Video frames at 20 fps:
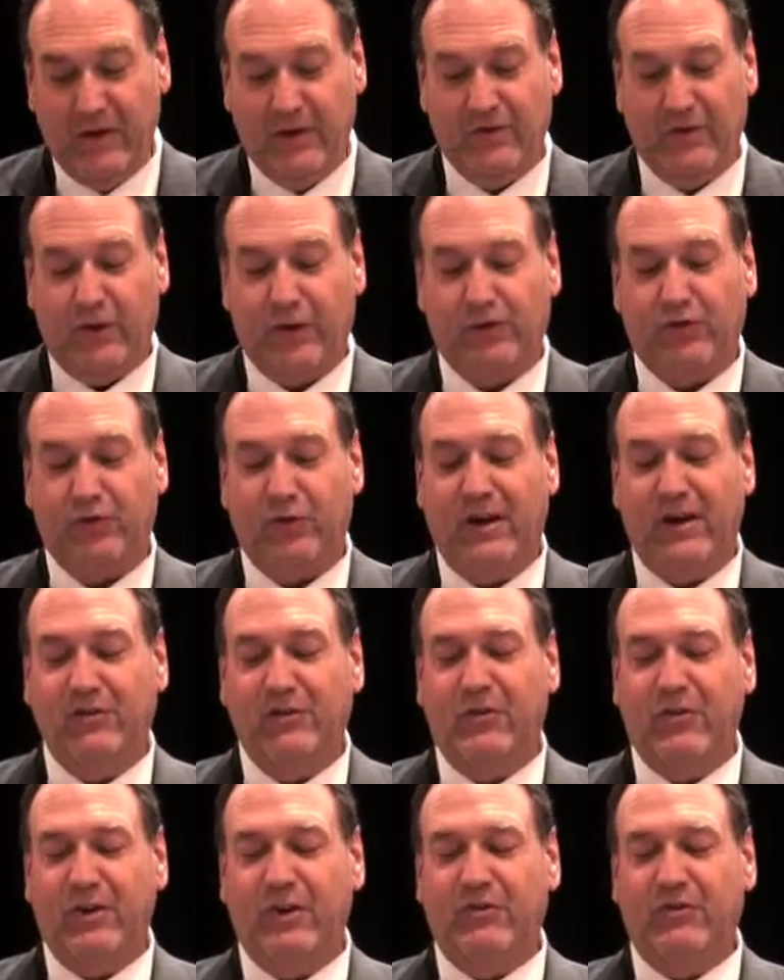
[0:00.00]
"There are
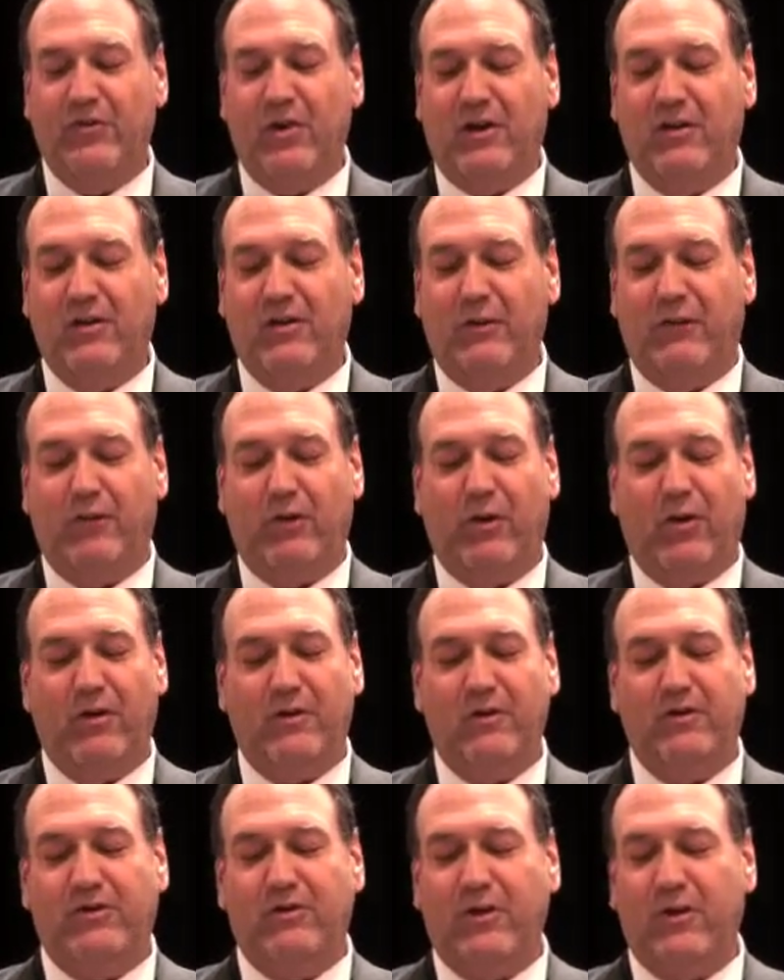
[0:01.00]
strange things done in the
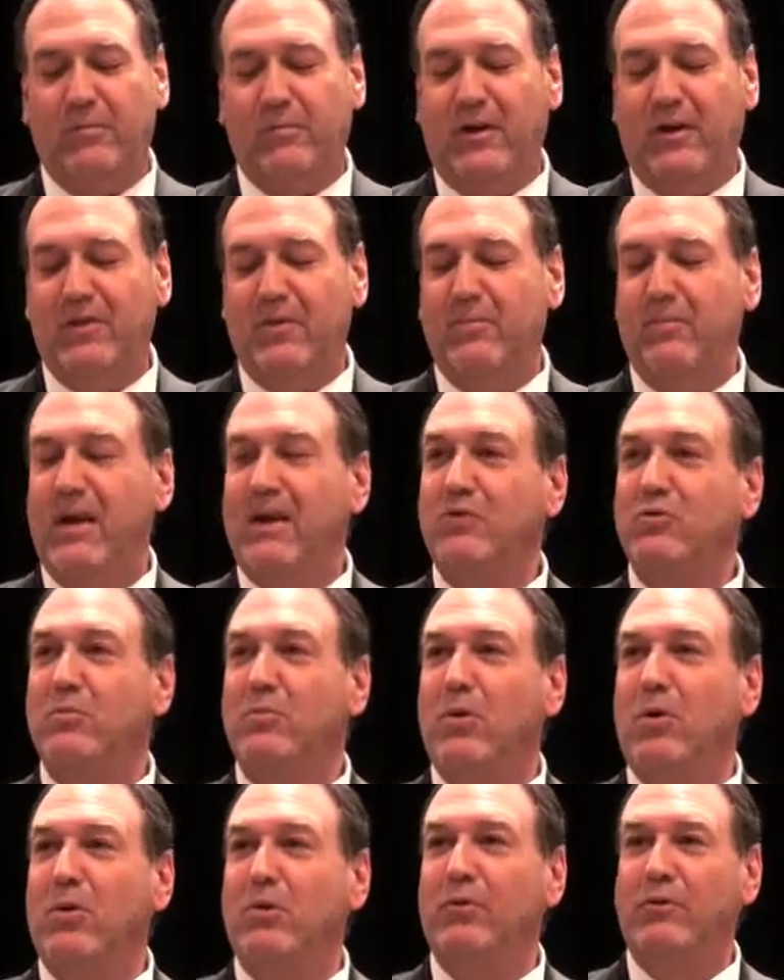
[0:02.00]
Florida sun by the men who
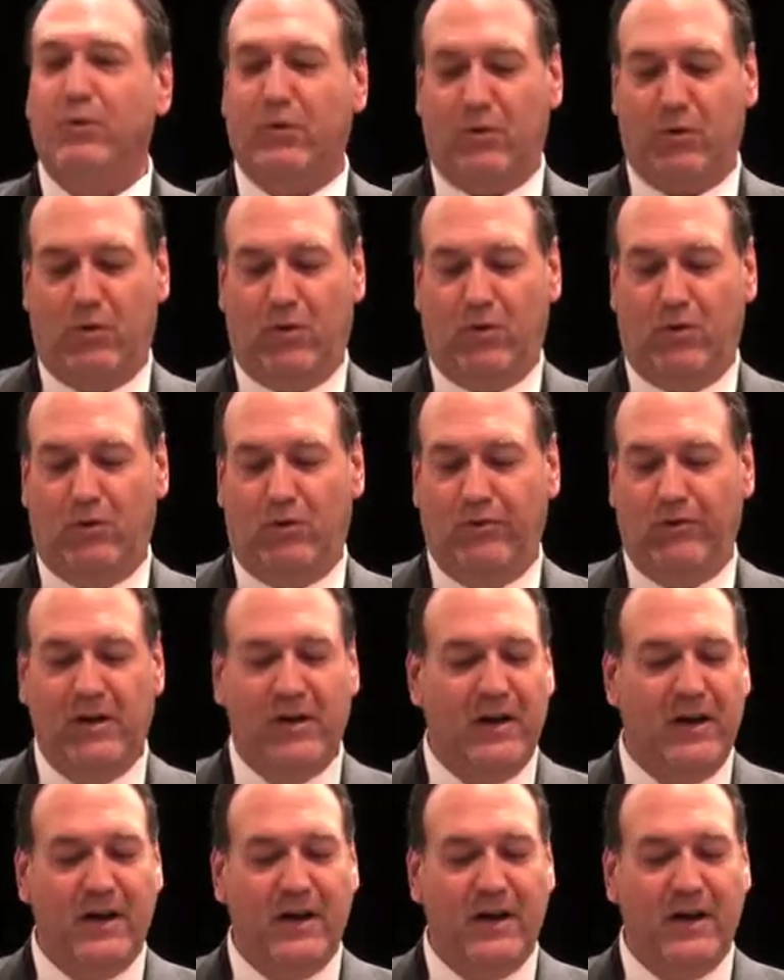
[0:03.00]
mull for gold.